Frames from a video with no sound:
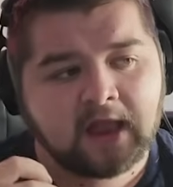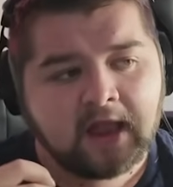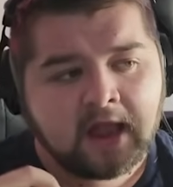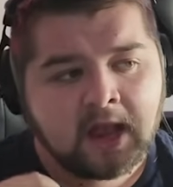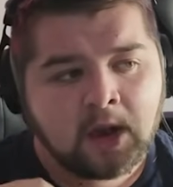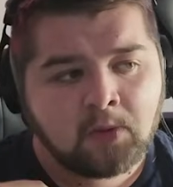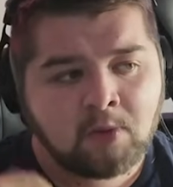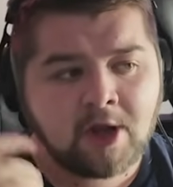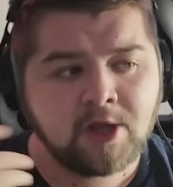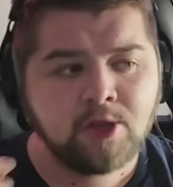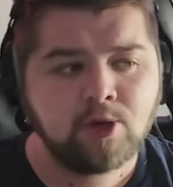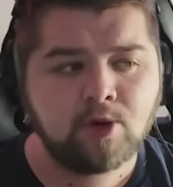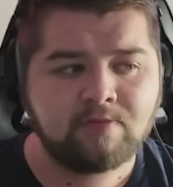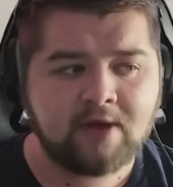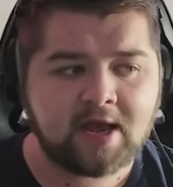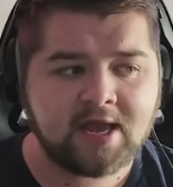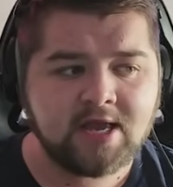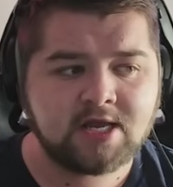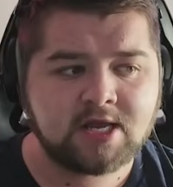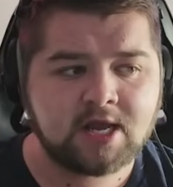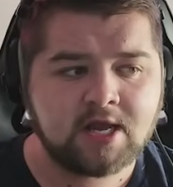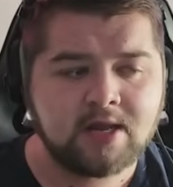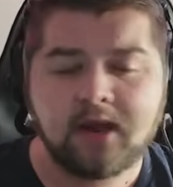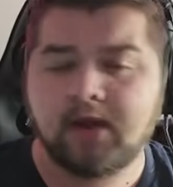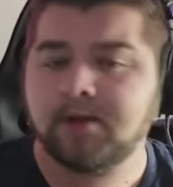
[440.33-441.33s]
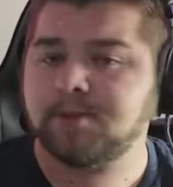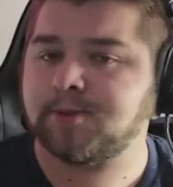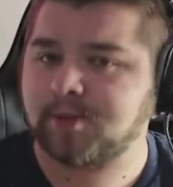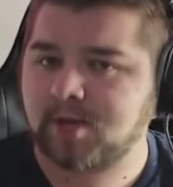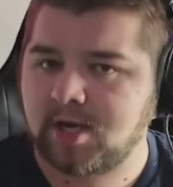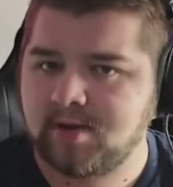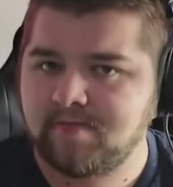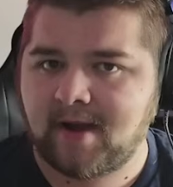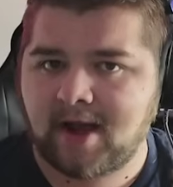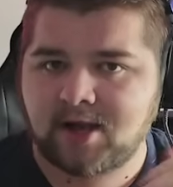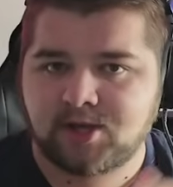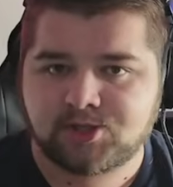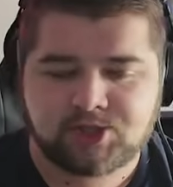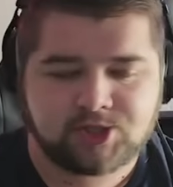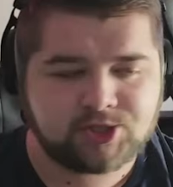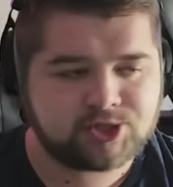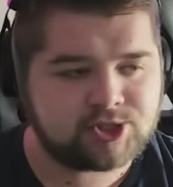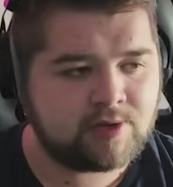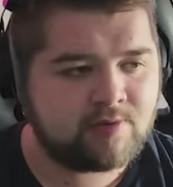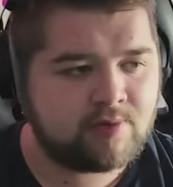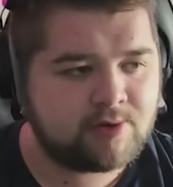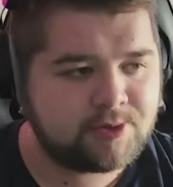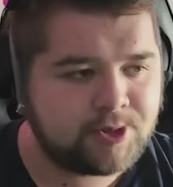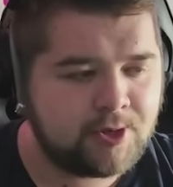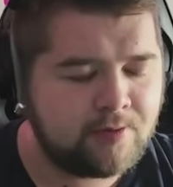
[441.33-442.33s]
When you're making a 3-back
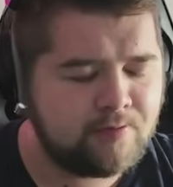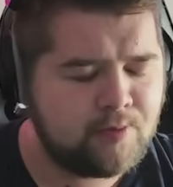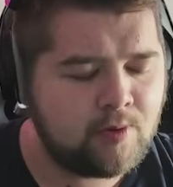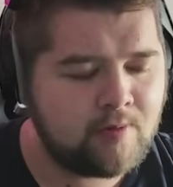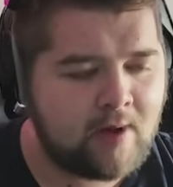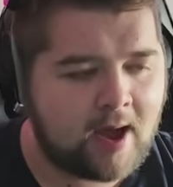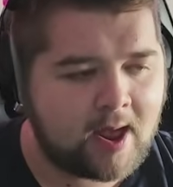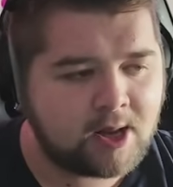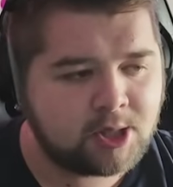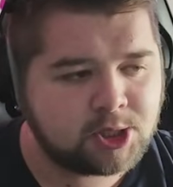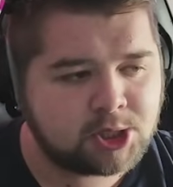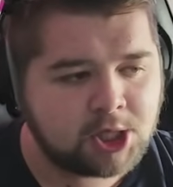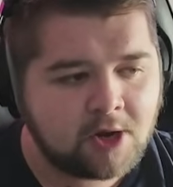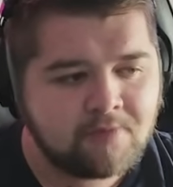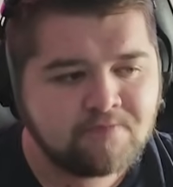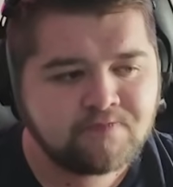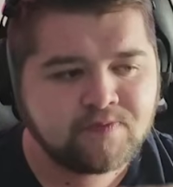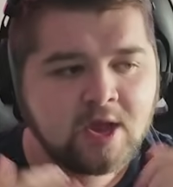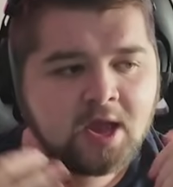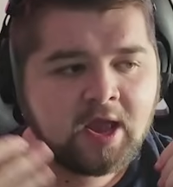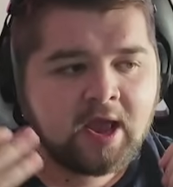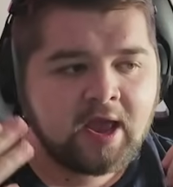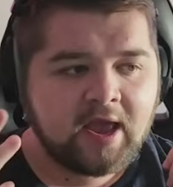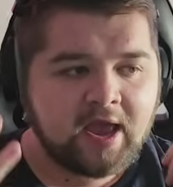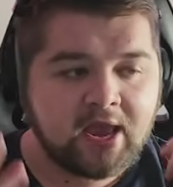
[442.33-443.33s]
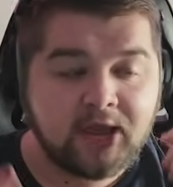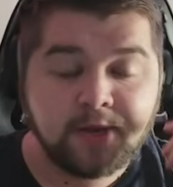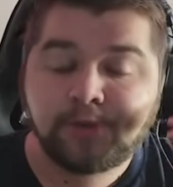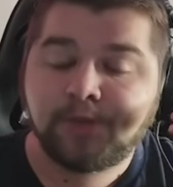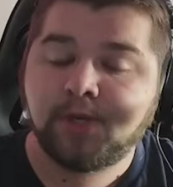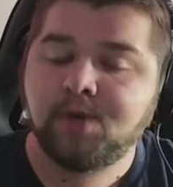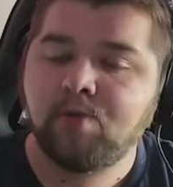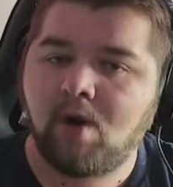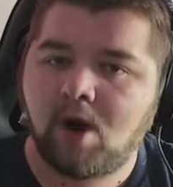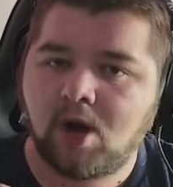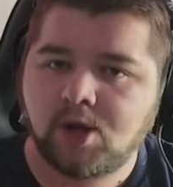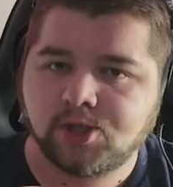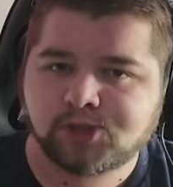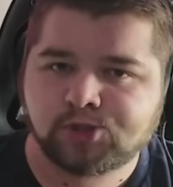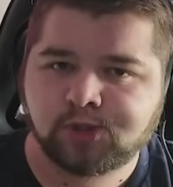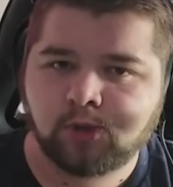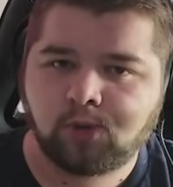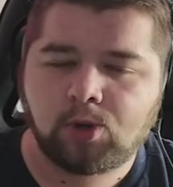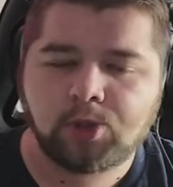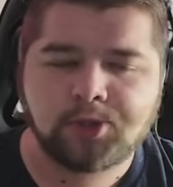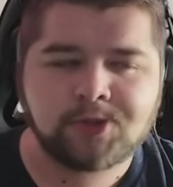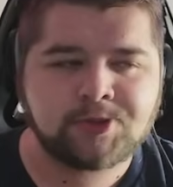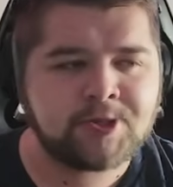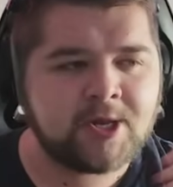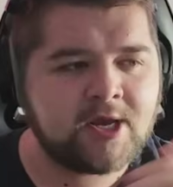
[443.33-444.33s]
system in Football Manager, if you are sort
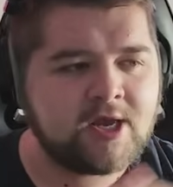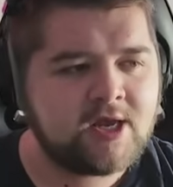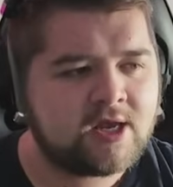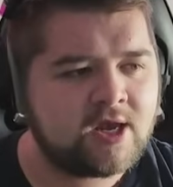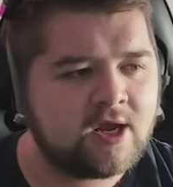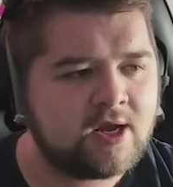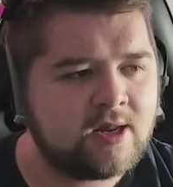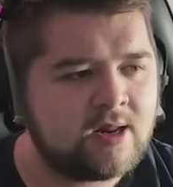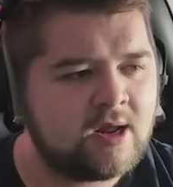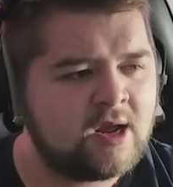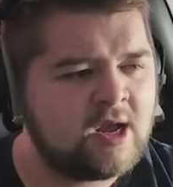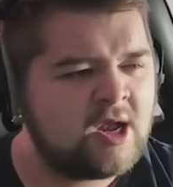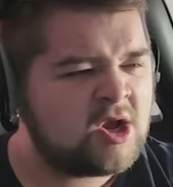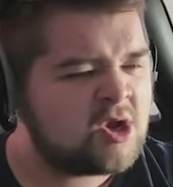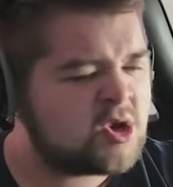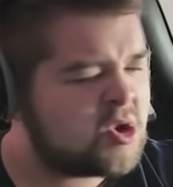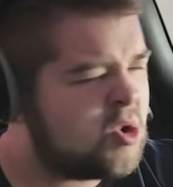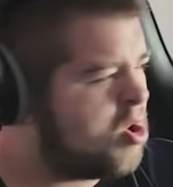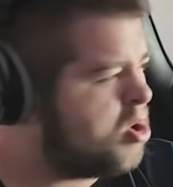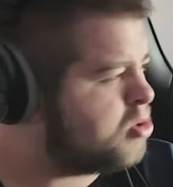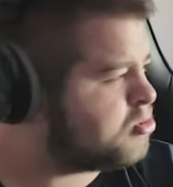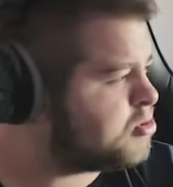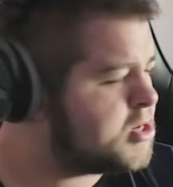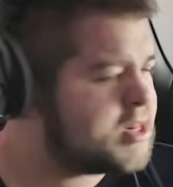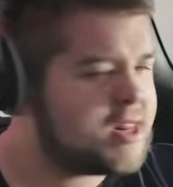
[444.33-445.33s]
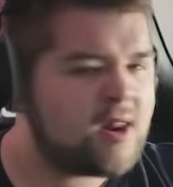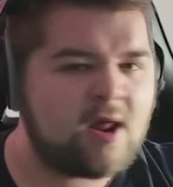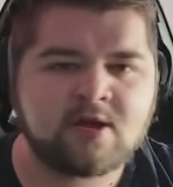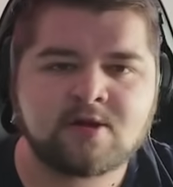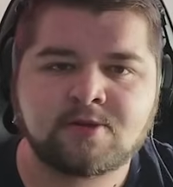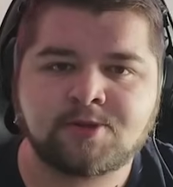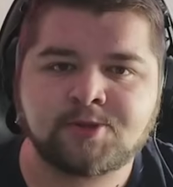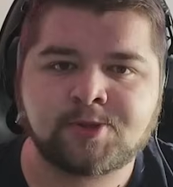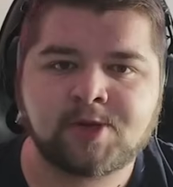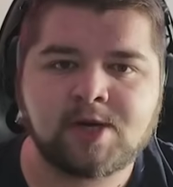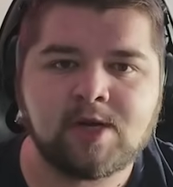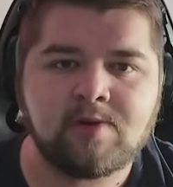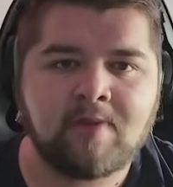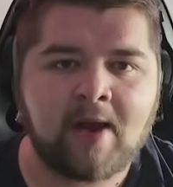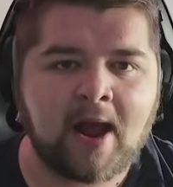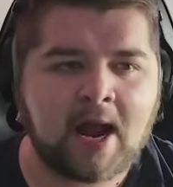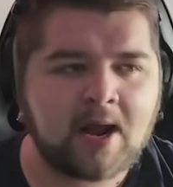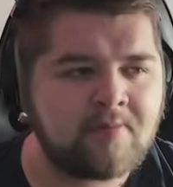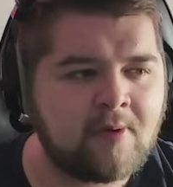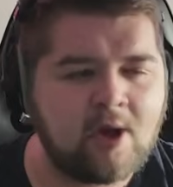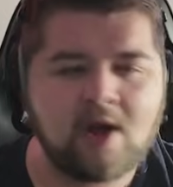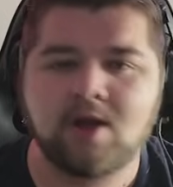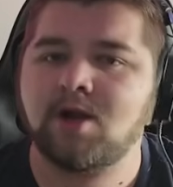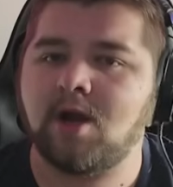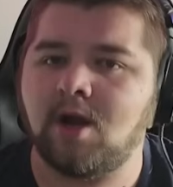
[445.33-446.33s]
of thinking, I really like a 3-back,
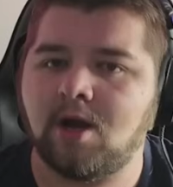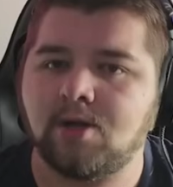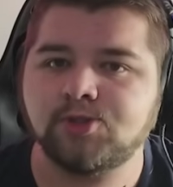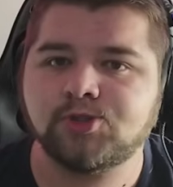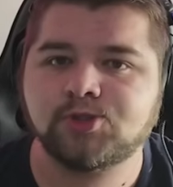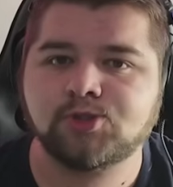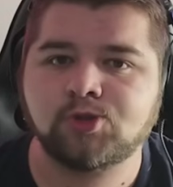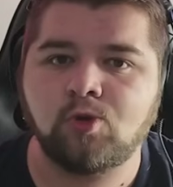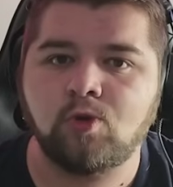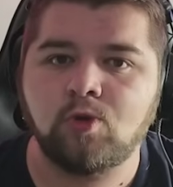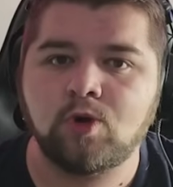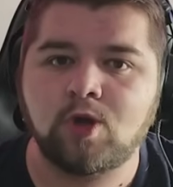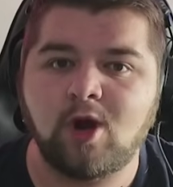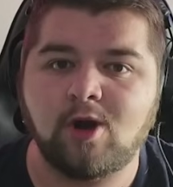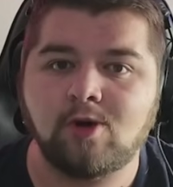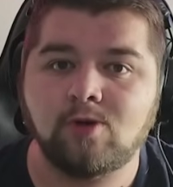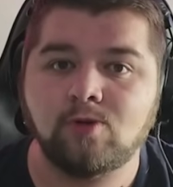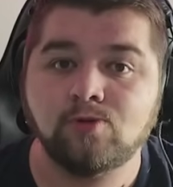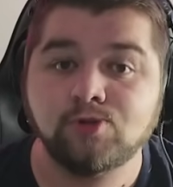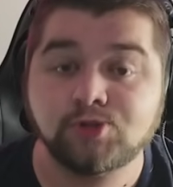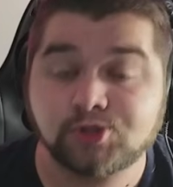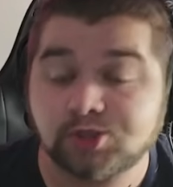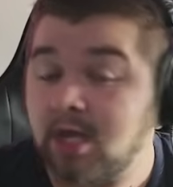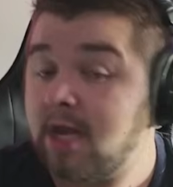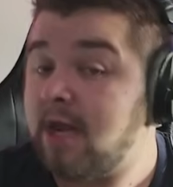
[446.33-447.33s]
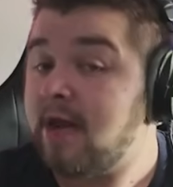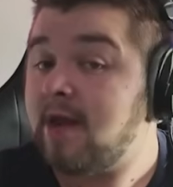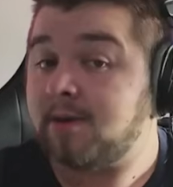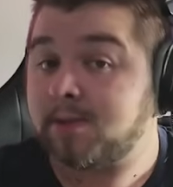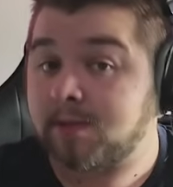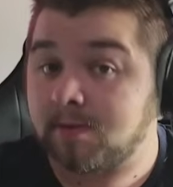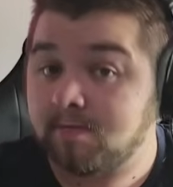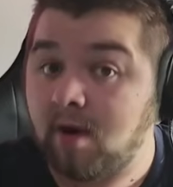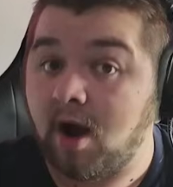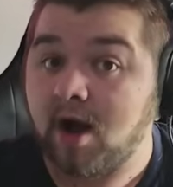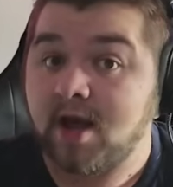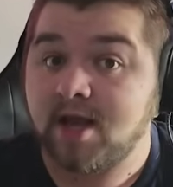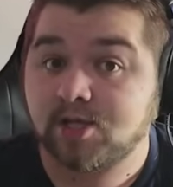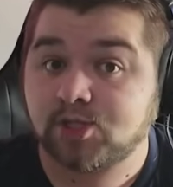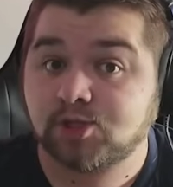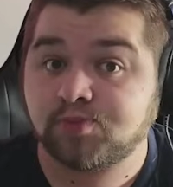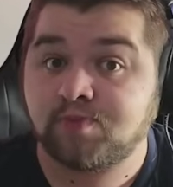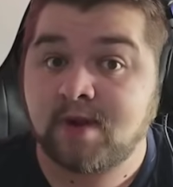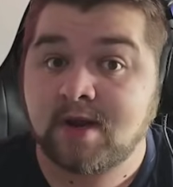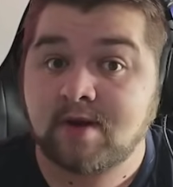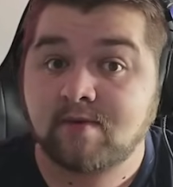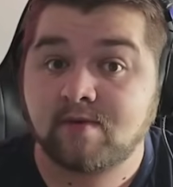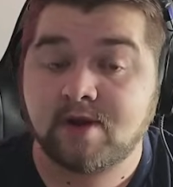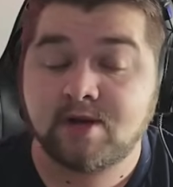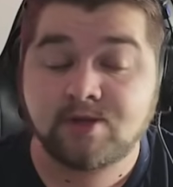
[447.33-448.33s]
but I can't score goals, from my
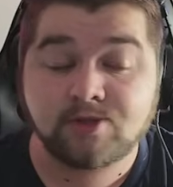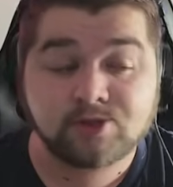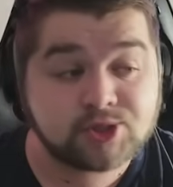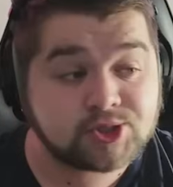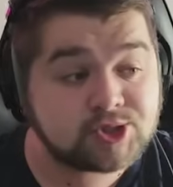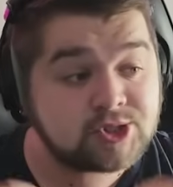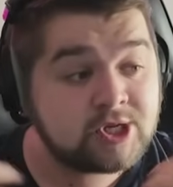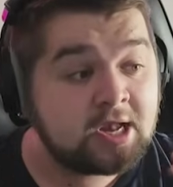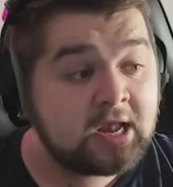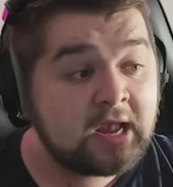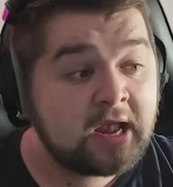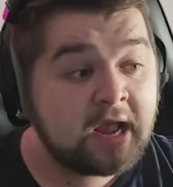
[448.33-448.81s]
experience,